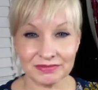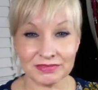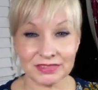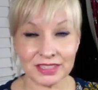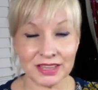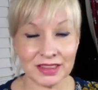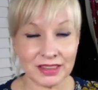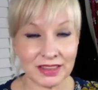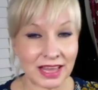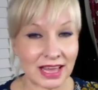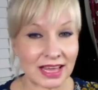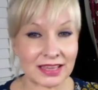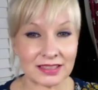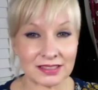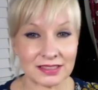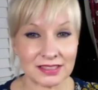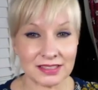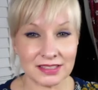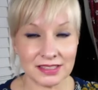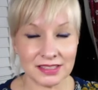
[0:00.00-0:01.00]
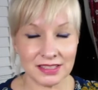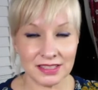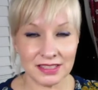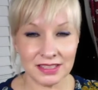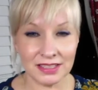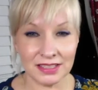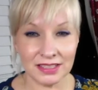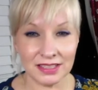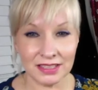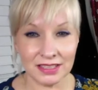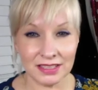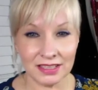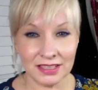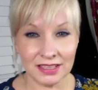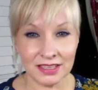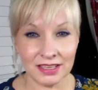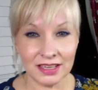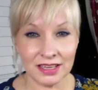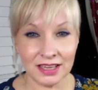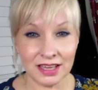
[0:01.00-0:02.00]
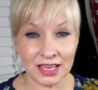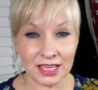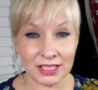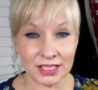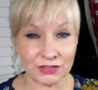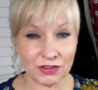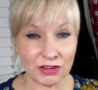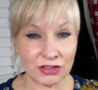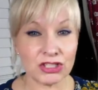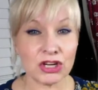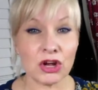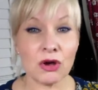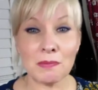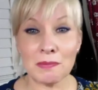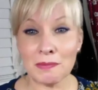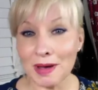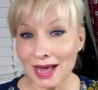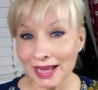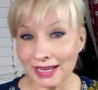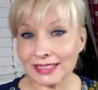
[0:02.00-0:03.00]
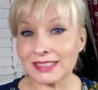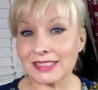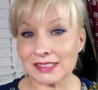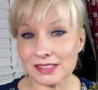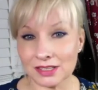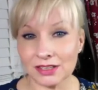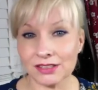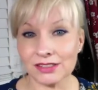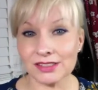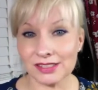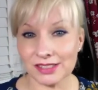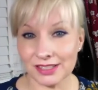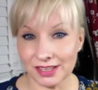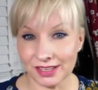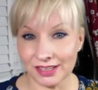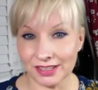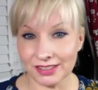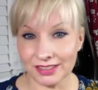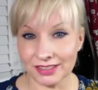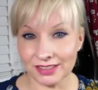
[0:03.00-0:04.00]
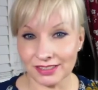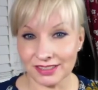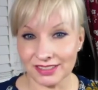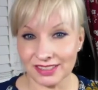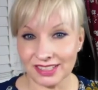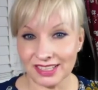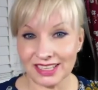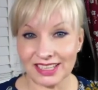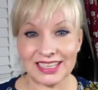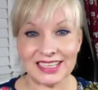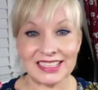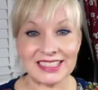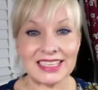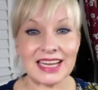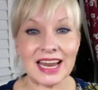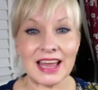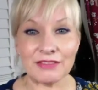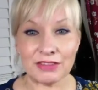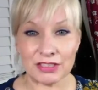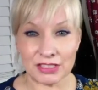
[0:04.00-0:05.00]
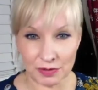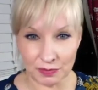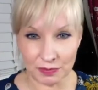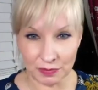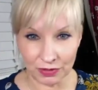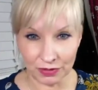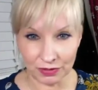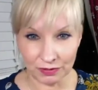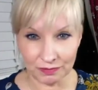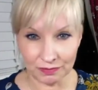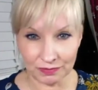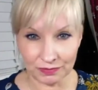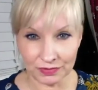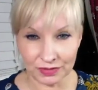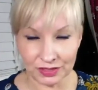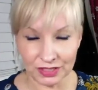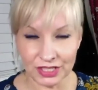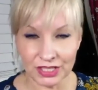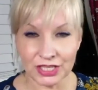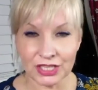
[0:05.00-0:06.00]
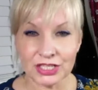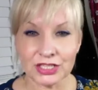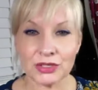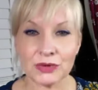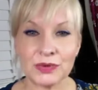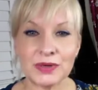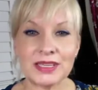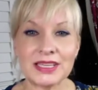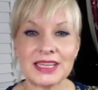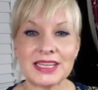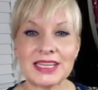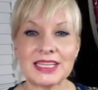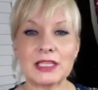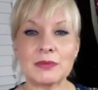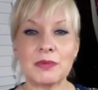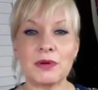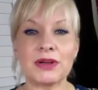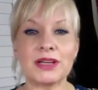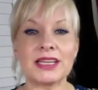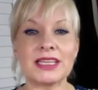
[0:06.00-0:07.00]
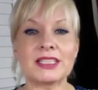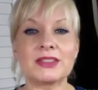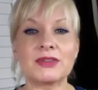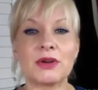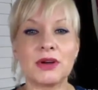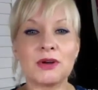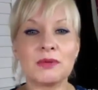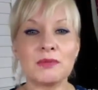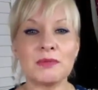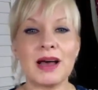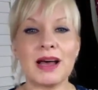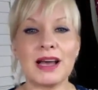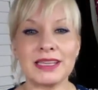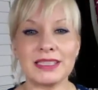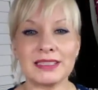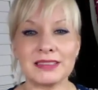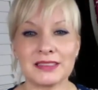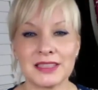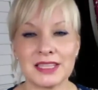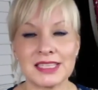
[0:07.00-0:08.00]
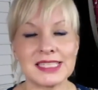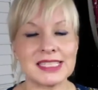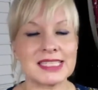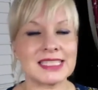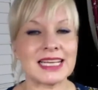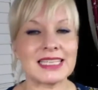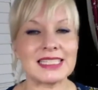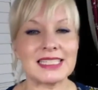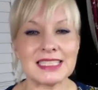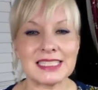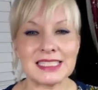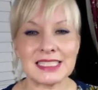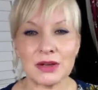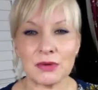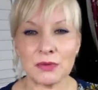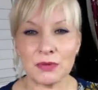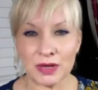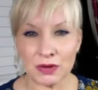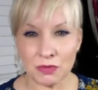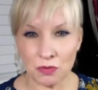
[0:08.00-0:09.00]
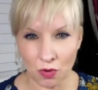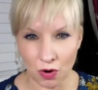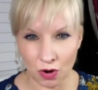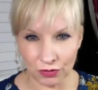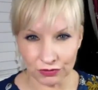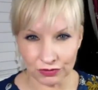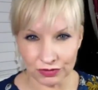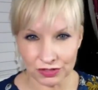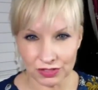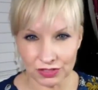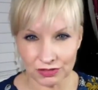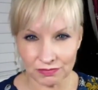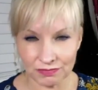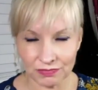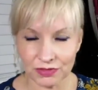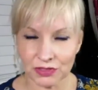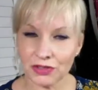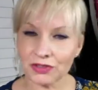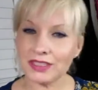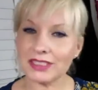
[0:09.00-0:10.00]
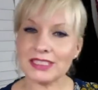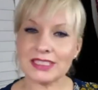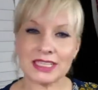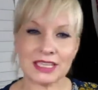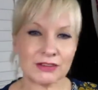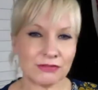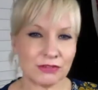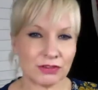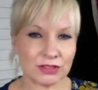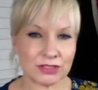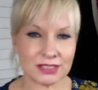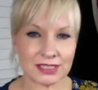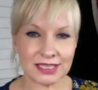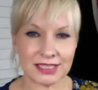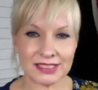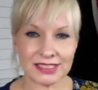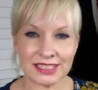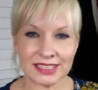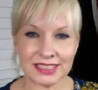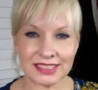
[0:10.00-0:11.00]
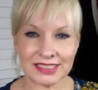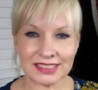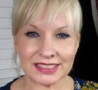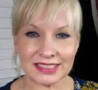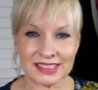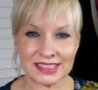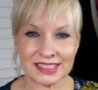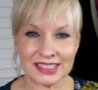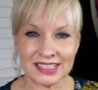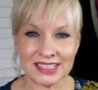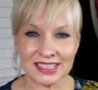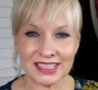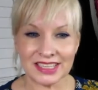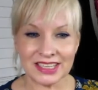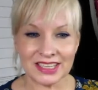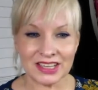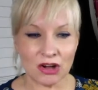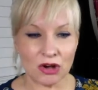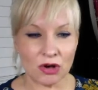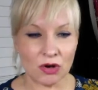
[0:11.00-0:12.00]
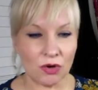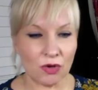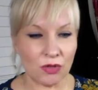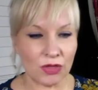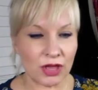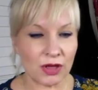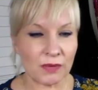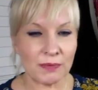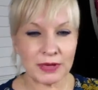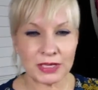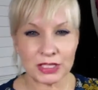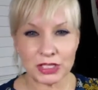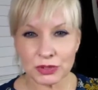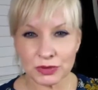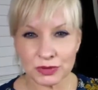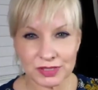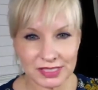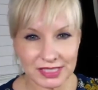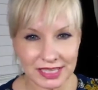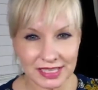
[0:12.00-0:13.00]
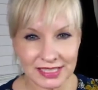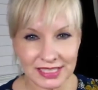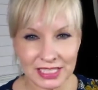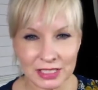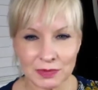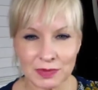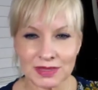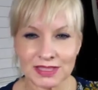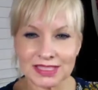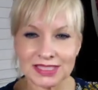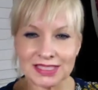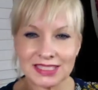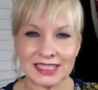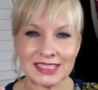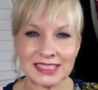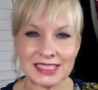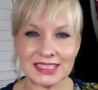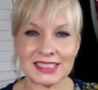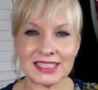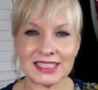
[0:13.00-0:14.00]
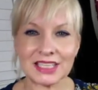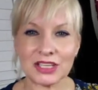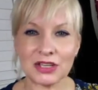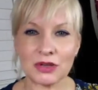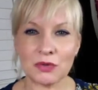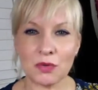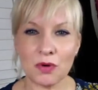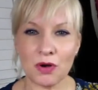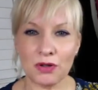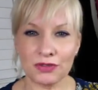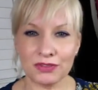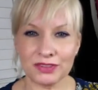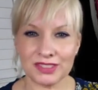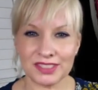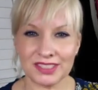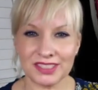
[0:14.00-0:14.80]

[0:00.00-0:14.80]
then that's, as far as your mind is concerned, is inevitable. So we need to put into our minds the settings that we want, not the default settings or the habitual settings, but the settings that you want.